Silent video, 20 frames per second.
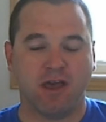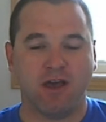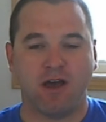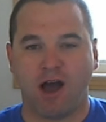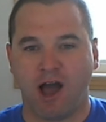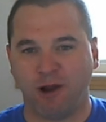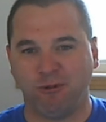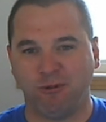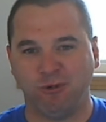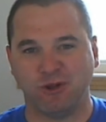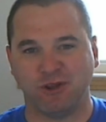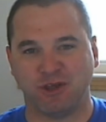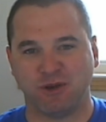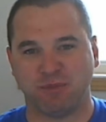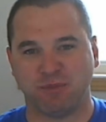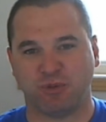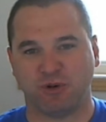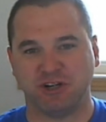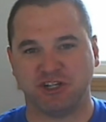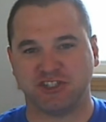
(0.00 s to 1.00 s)
I really
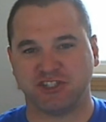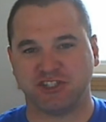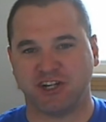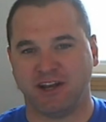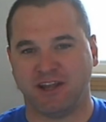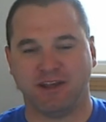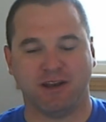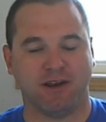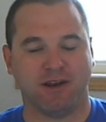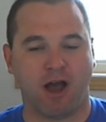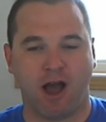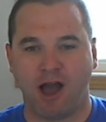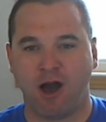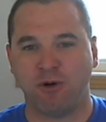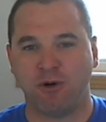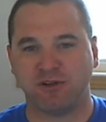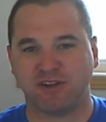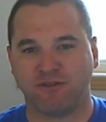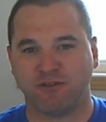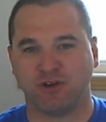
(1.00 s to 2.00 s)
appreciate it. I
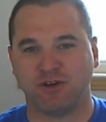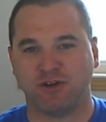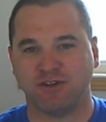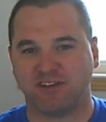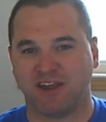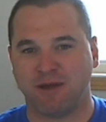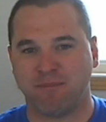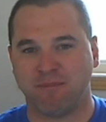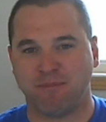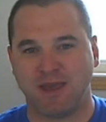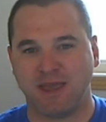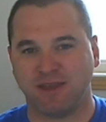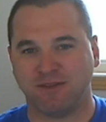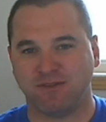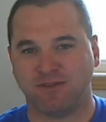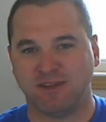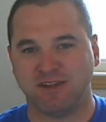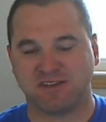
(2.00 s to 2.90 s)
always have a good time making these,